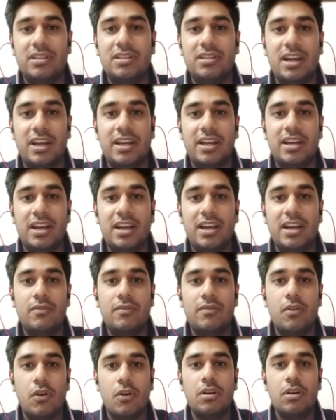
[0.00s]
hike I have
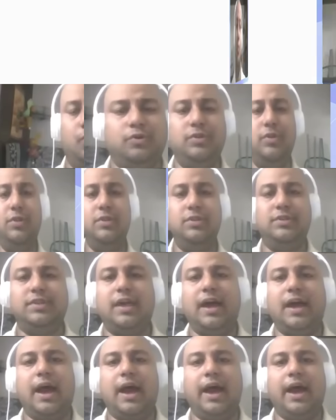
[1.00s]
got. Suppose
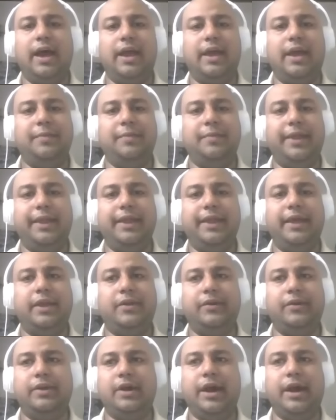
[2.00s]
I am getting around
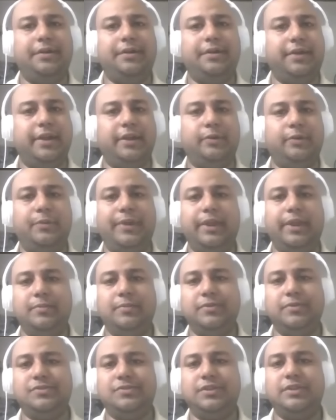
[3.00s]

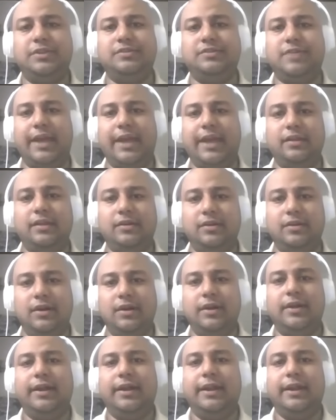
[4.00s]
120% hike
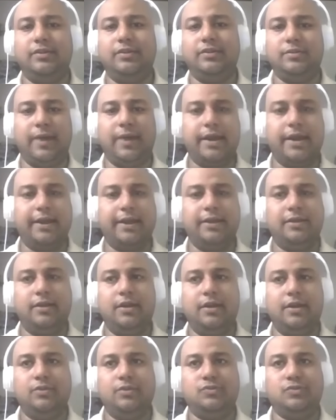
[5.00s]
into the market.
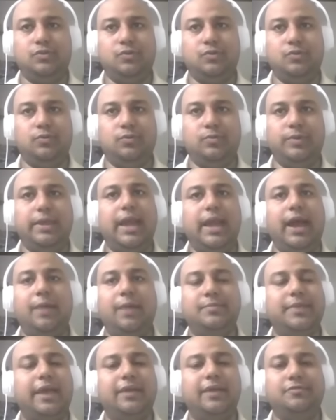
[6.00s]
So yeah, I'm
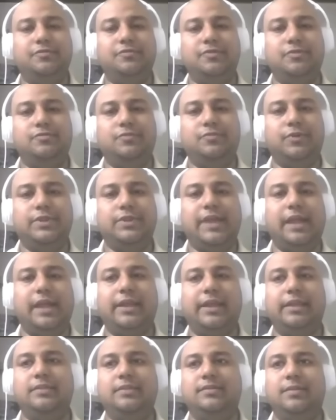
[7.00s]
thankful for that.
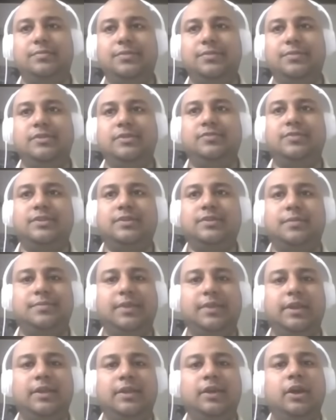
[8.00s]
It's some, this was
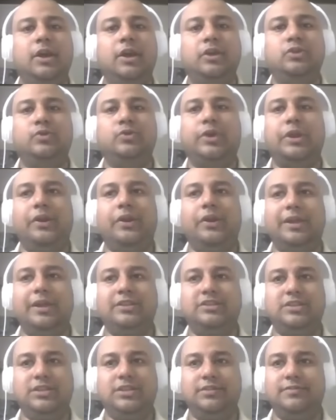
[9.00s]
something you cannot
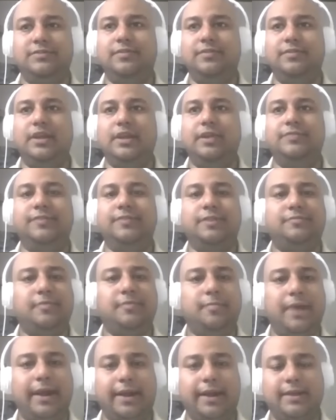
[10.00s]
achieve even from
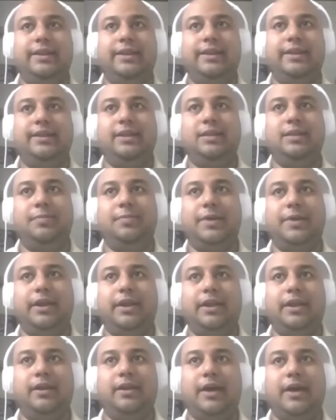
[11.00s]
market.
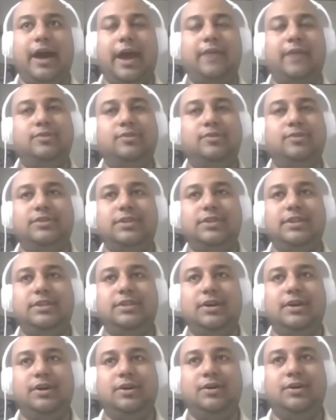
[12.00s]
Intellipaat, I would say
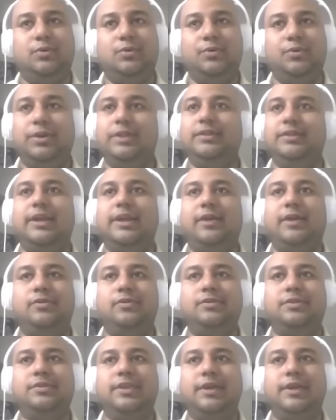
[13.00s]
the only thing I will
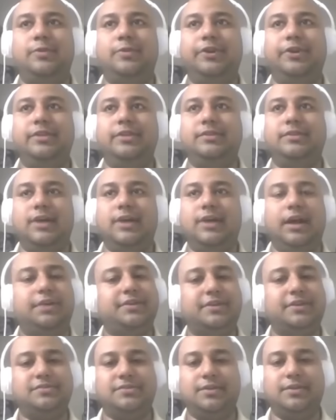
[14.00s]
say about it is a
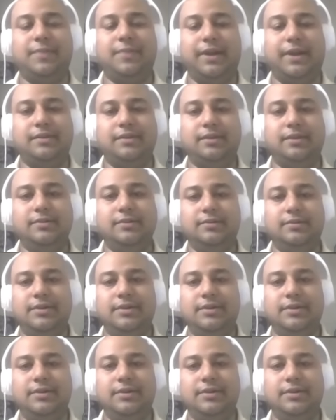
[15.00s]
trusted partner.